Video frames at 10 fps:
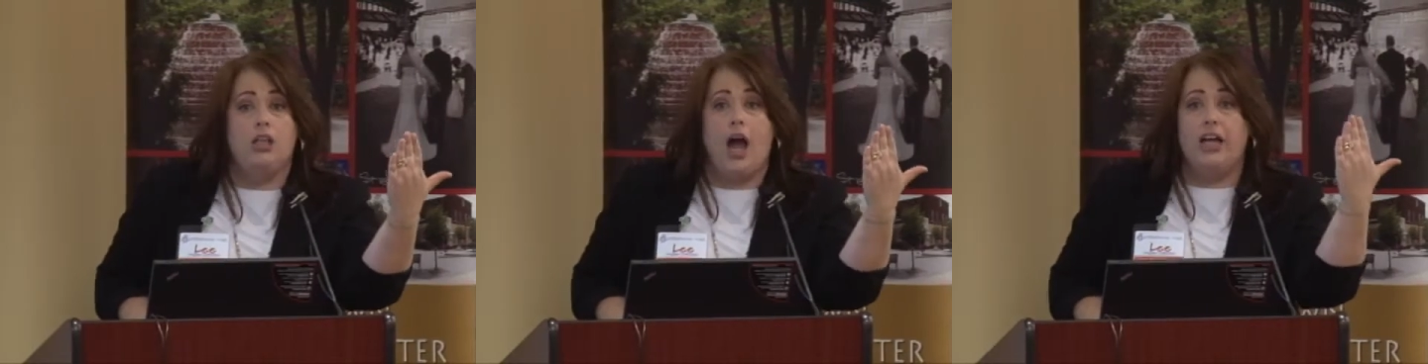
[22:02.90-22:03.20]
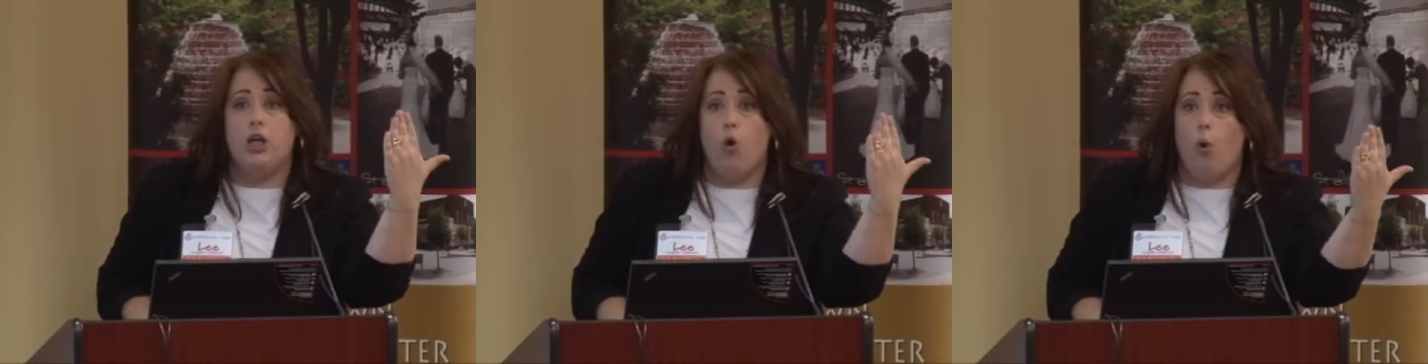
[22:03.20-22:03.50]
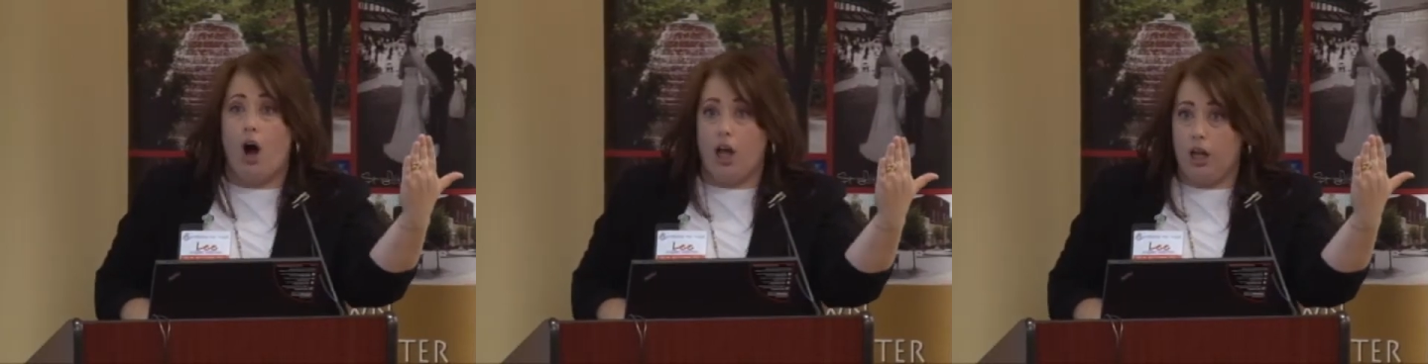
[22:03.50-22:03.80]
like
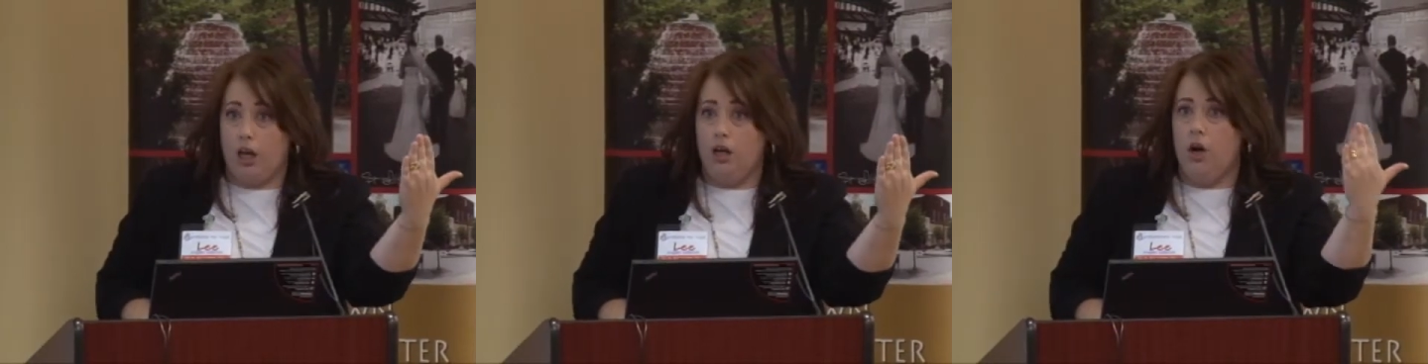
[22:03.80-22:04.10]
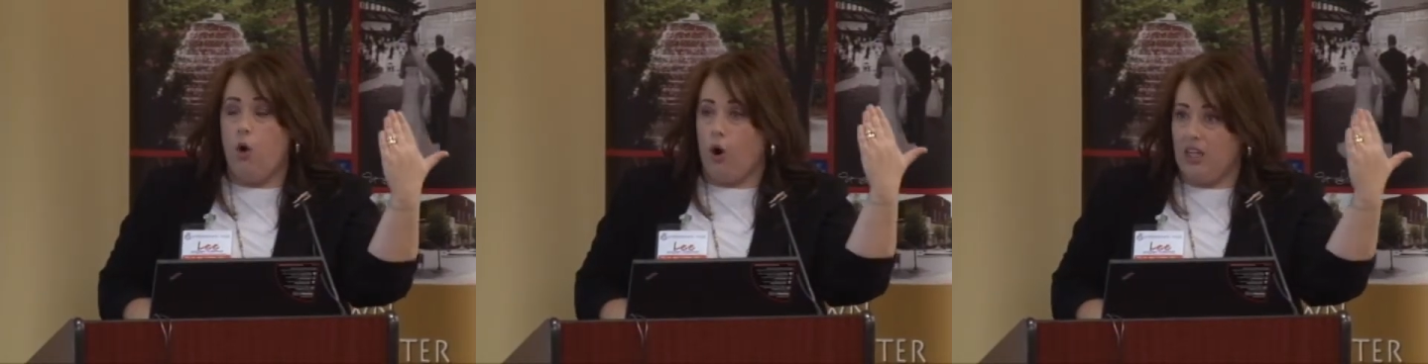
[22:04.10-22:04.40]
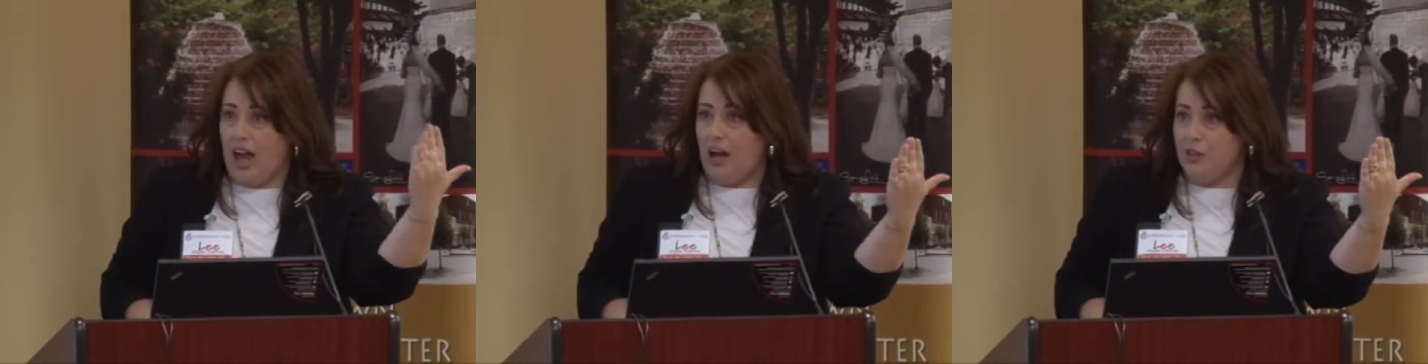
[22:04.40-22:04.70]
Gowalla or
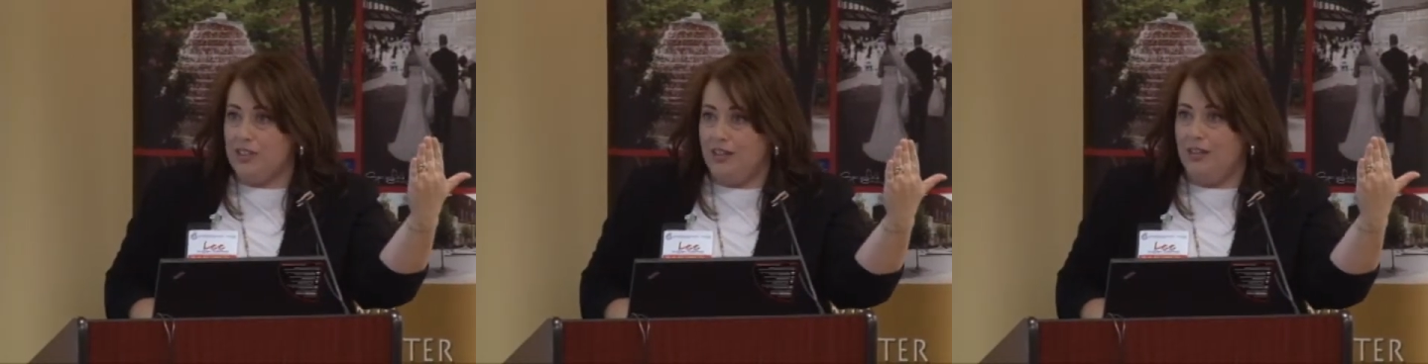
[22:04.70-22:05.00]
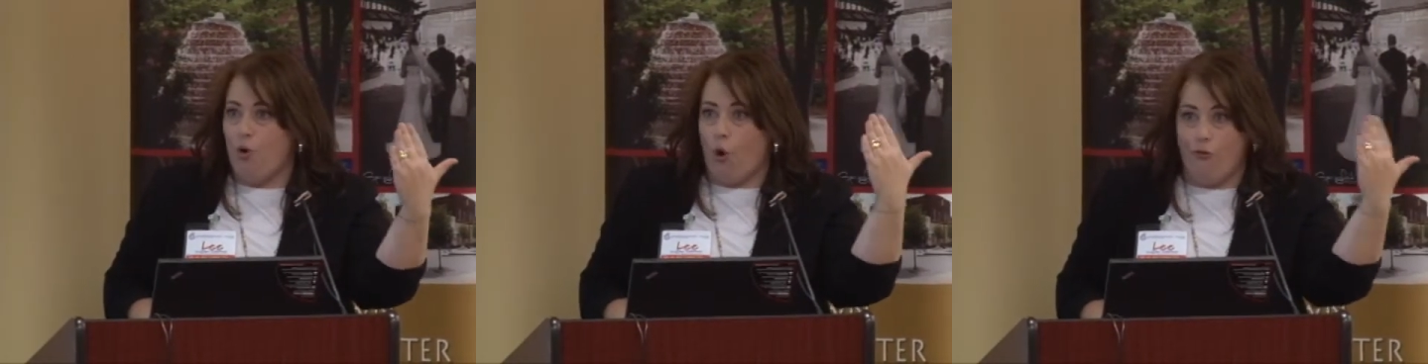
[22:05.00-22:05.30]
Yowza or